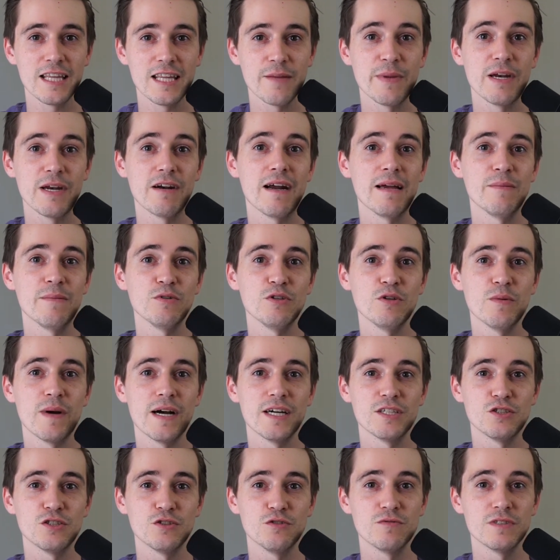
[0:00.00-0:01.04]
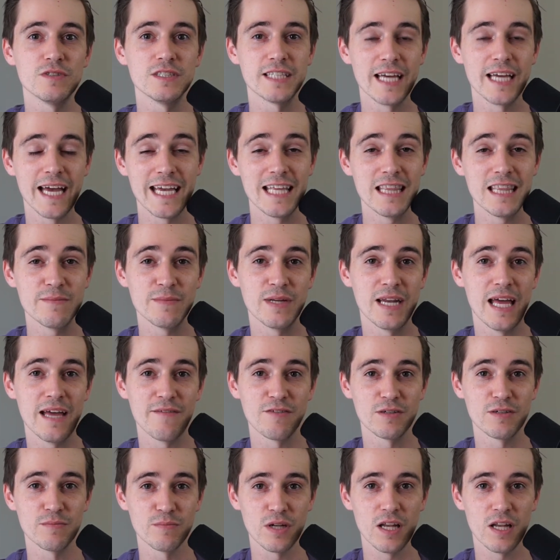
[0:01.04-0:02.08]
the better able you are to retain them and
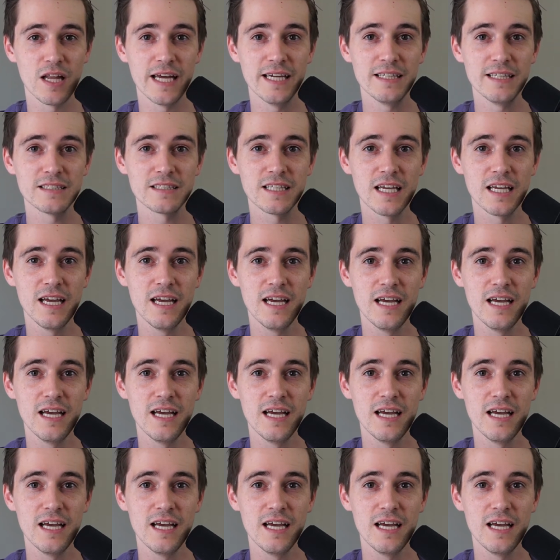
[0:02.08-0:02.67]
have compliance.